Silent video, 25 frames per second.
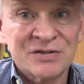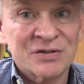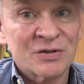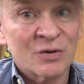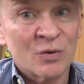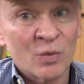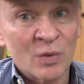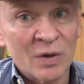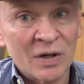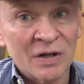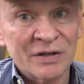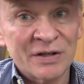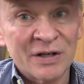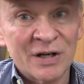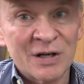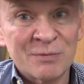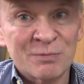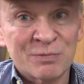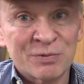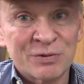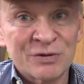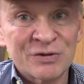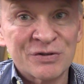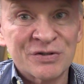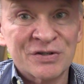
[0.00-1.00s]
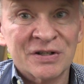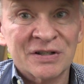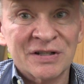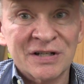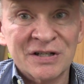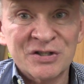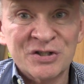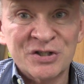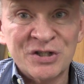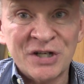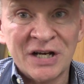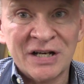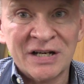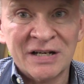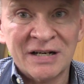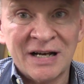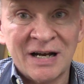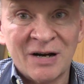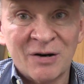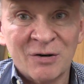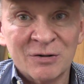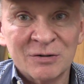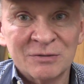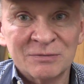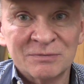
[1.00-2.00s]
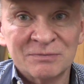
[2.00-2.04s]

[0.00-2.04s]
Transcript: So well done, Prusa. Let's check it out.